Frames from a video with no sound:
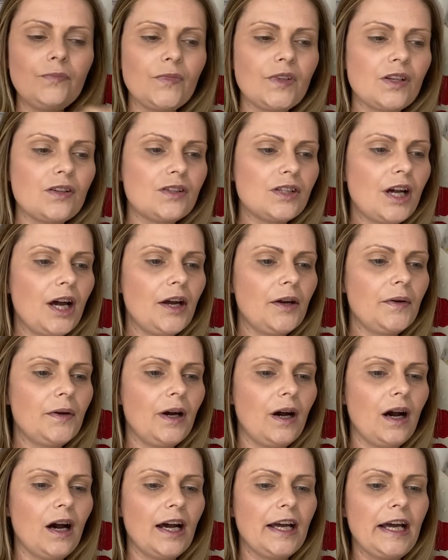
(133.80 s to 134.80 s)
so
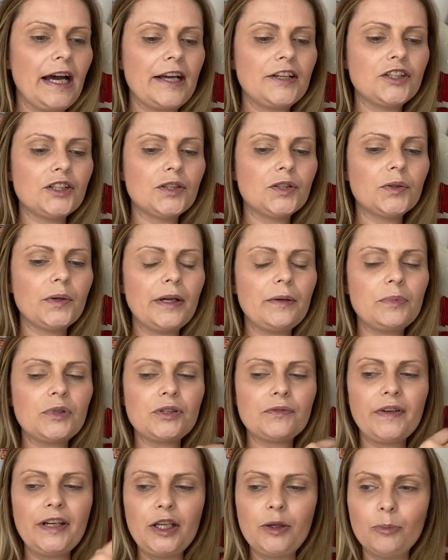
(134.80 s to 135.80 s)
I, I just thought it was
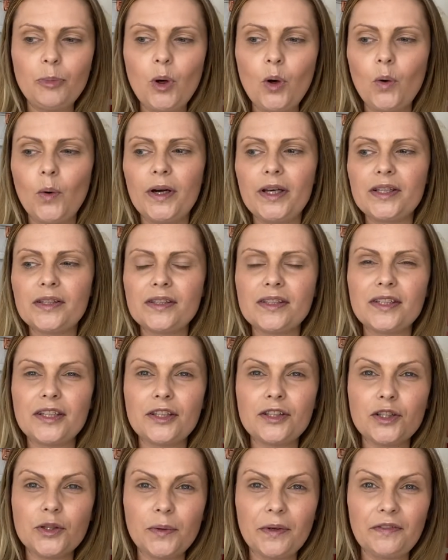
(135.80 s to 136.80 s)
really important to
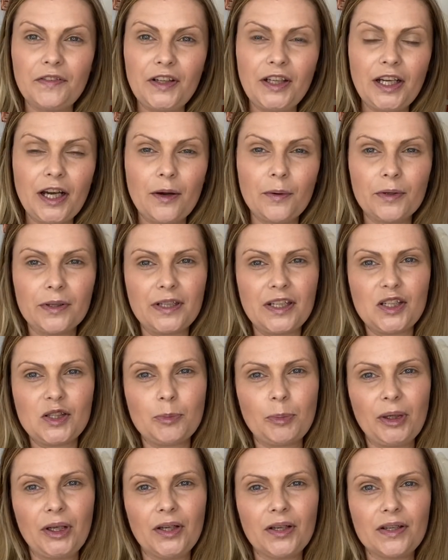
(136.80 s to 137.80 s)
do a video on this
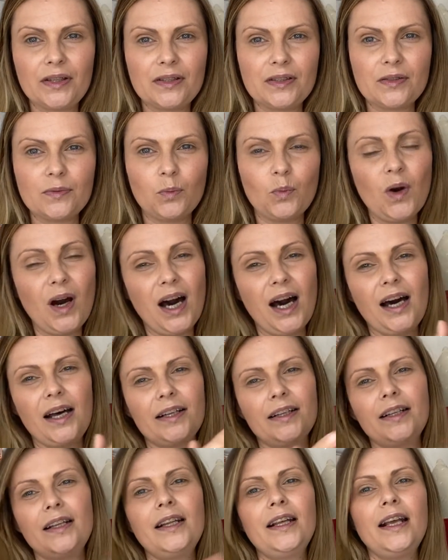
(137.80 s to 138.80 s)
because
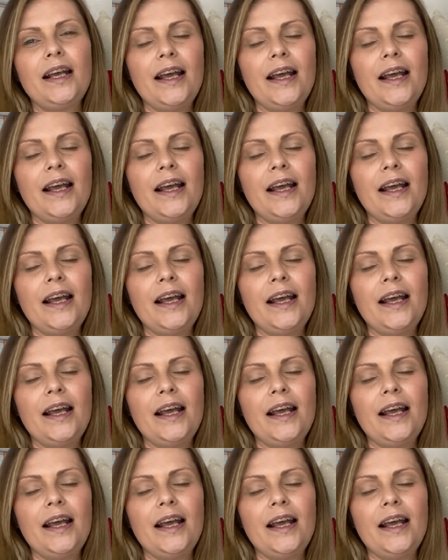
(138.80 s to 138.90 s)
one,